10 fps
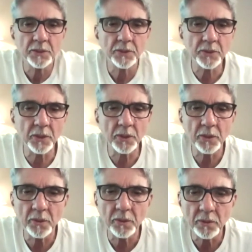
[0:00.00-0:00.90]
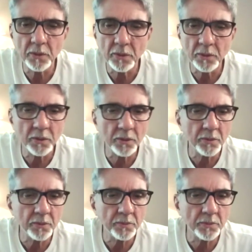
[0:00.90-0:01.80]
So
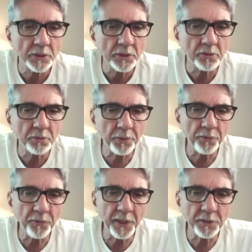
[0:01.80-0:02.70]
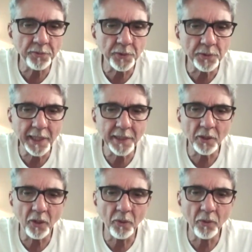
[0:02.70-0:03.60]
to pervade from that
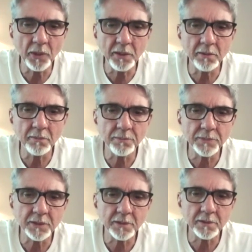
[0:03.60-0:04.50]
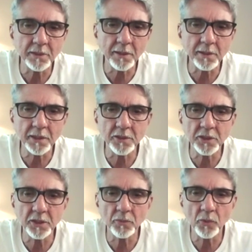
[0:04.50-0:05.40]
only
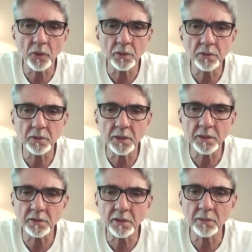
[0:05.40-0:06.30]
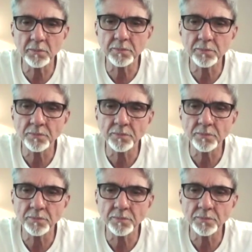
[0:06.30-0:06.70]
Santati word has come,